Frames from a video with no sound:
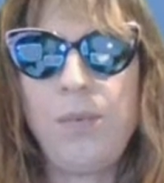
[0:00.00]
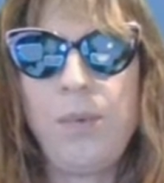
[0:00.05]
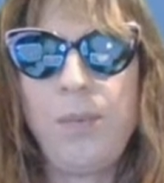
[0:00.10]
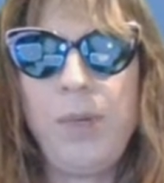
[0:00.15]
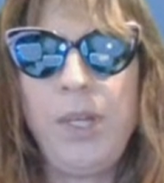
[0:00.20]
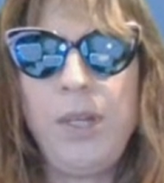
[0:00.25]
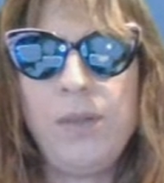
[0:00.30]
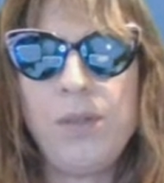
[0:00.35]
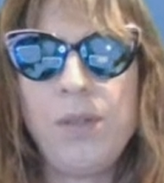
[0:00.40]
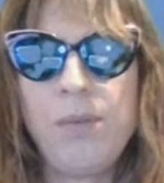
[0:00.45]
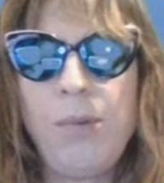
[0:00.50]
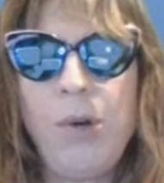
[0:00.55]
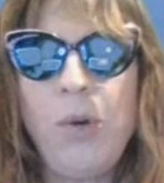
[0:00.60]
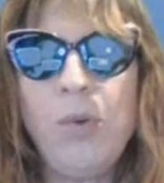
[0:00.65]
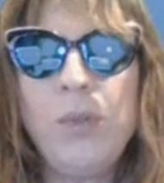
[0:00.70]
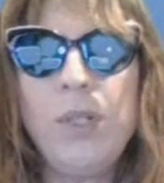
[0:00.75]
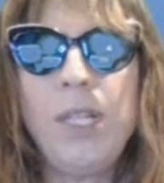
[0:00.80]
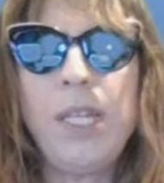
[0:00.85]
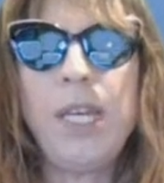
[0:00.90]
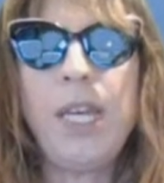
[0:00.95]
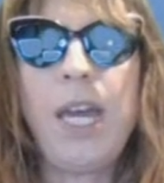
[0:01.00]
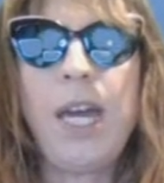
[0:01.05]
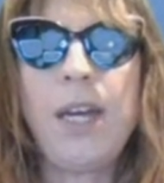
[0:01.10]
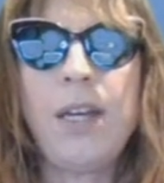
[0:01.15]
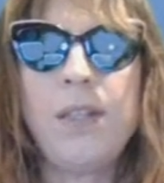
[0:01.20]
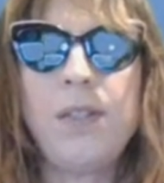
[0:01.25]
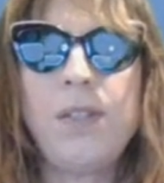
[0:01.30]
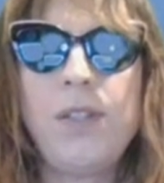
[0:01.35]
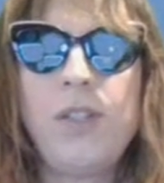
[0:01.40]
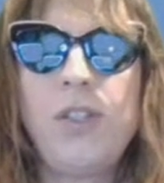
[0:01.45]
we use them only
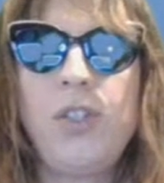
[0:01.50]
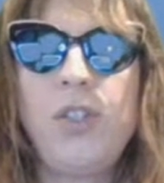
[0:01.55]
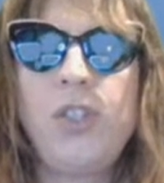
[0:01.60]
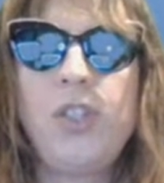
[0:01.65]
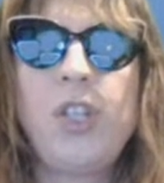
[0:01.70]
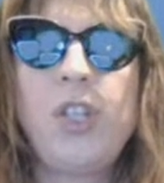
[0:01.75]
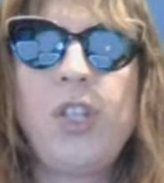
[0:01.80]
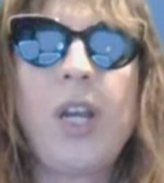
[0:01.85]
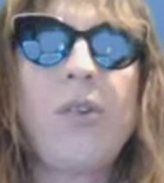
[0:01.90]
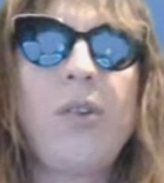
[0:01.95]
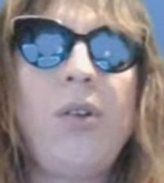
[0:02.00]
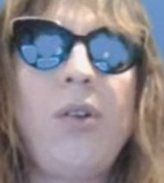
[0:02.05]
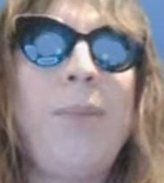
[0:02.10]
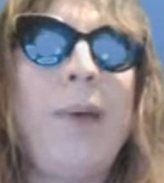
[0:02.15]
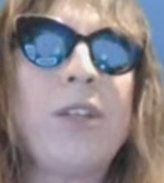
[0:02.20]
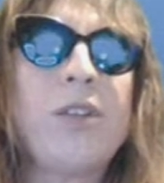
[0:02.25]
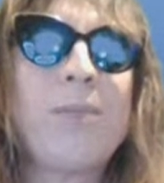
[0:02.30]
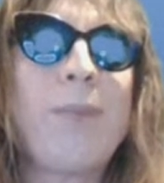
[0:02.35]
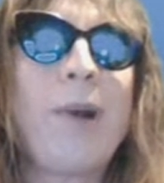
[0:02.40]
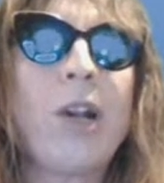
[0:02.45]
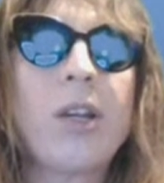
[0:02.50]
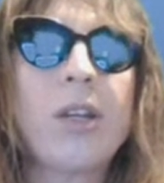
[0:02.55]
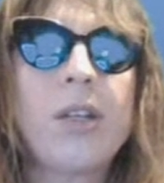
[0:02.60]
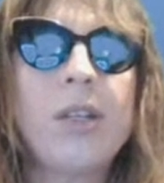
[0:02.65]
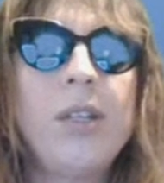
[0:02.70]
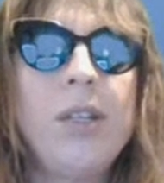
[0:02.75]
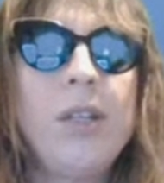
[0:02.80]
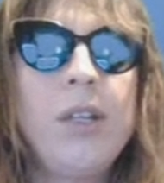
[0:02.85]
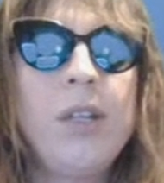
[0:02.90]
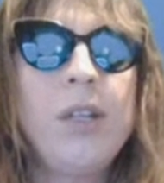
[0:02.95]
as a general benchmark.
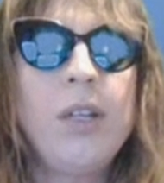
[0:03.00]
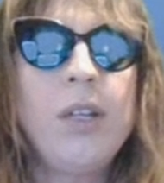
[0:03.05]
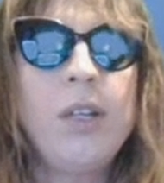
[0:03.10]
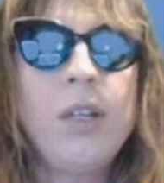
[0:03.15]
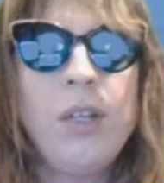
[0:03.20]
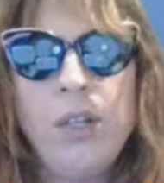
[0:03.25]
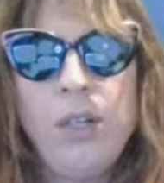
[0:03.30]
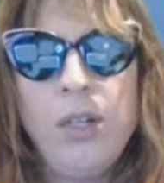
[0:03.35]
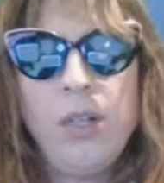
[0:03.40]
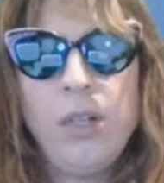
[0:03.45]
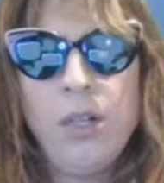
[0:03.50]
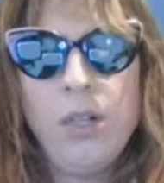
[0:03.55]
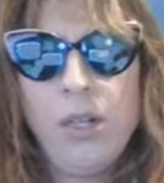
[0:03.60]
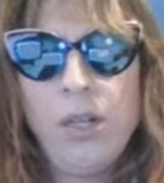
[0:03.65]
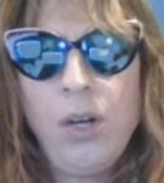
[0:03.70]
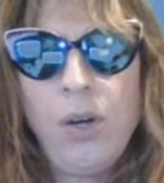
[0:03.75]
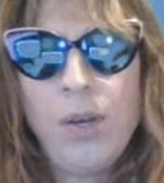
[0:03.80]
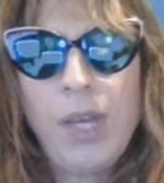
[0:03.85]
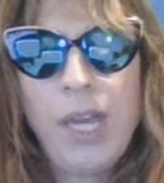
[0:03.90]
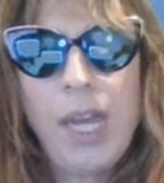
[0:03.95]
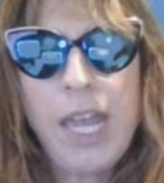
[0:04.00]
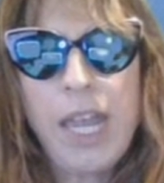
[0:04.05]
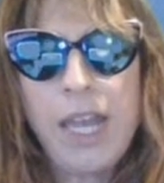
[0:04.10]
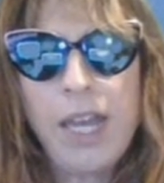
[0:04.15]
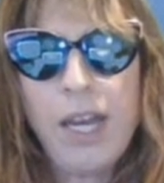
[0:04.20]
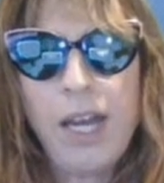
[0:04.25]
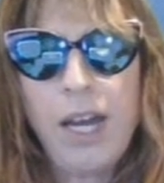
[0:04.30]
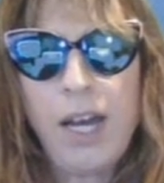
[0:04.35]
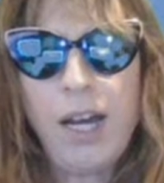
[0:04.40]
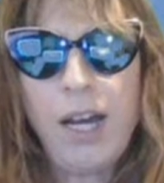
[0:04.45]
Okay,
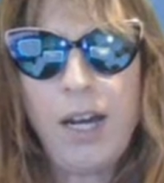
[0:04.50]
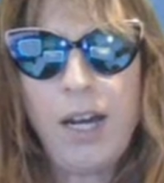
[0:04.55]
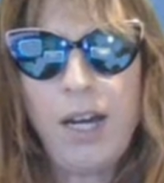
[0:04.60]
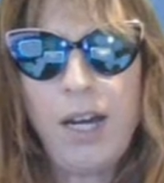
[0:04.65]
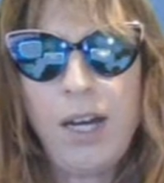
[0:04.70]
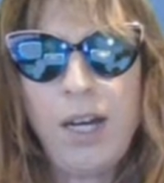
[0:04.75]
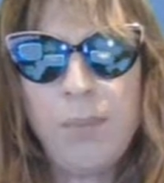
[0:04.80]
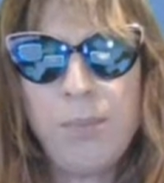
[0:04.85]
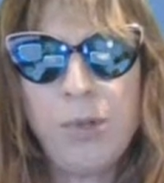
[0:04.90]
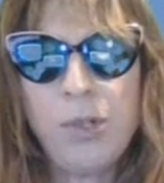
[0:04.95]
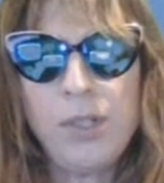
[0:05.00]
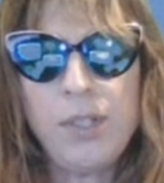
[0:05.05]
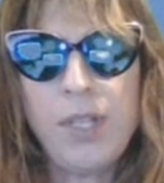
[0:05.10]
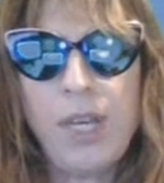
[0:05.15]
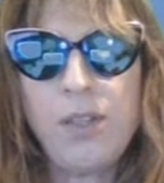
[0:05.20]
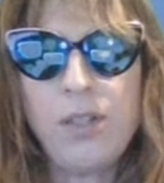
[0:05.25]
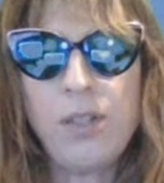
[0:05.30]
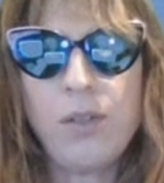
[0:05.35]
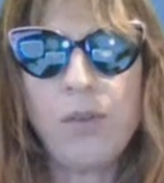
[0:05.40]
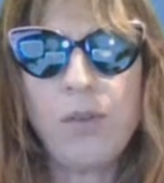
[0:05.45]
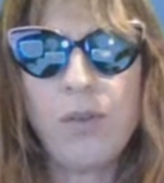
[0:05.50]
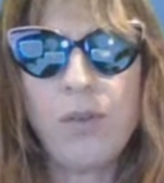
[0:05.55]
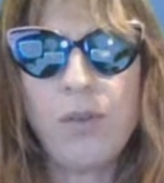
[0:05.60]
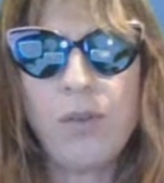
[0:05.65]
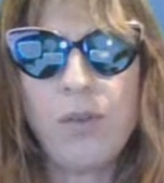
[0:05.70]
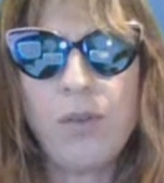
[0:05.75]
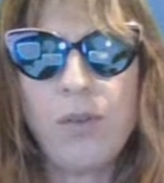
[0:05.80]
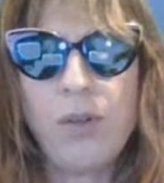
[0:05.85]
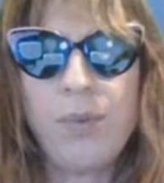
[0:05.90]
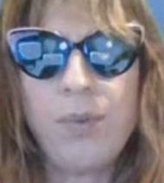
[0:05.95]
Pro Dental Group.
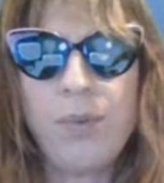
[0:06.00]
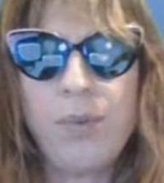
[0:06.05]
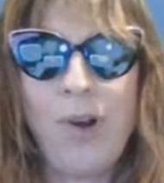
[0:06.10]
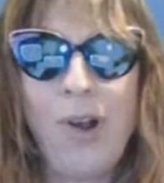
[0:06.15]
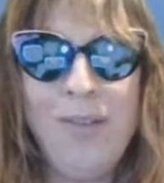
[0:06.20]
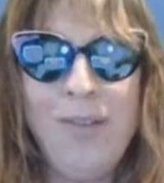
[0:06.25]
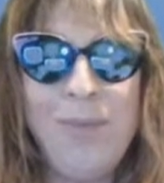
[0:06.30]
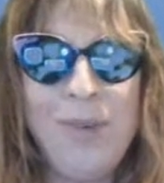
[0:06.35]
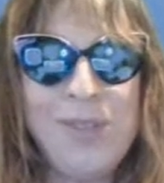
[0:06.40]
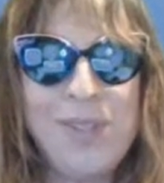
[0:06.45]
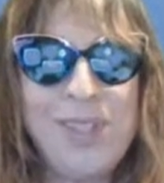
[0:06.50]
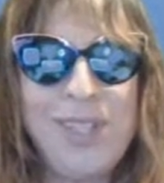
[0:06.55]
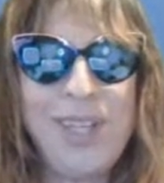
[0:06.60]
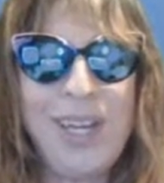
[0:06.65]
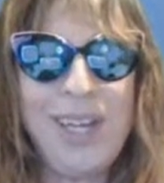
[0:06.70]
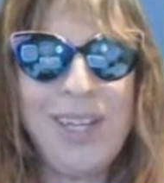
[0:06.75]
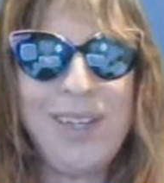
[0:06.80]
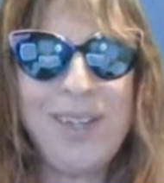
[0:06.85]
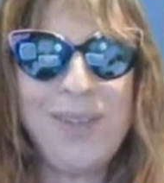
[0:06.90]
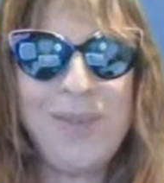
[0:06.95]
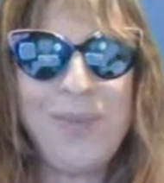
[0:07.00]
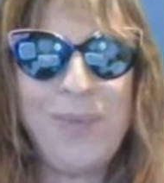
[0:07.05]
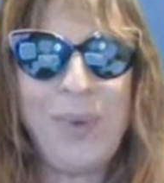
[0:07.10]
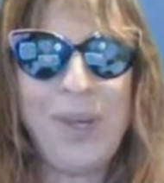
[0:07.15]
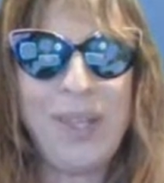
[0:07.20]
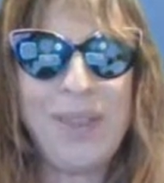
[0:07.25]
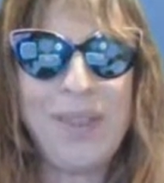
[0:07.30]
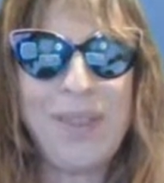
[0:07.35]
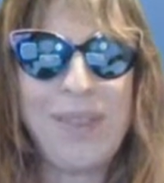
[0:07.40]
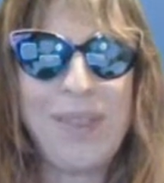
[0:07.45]
We're almost done
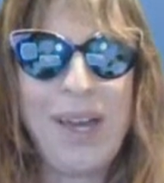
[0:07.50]
with